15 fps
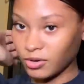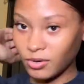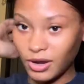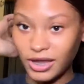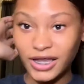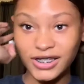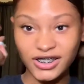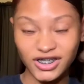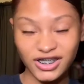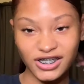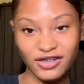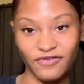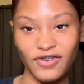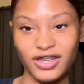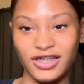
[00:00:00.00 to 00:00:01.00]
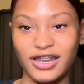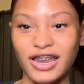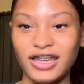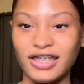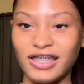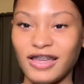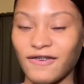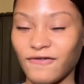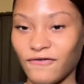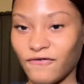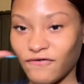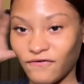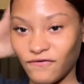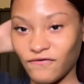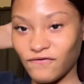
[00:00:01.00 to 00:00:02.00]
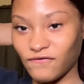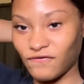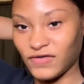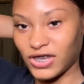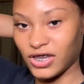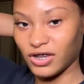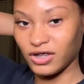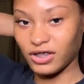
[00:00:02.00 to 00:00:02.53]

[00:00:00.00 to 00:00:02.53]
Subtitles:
I guess just the fact that I can like feel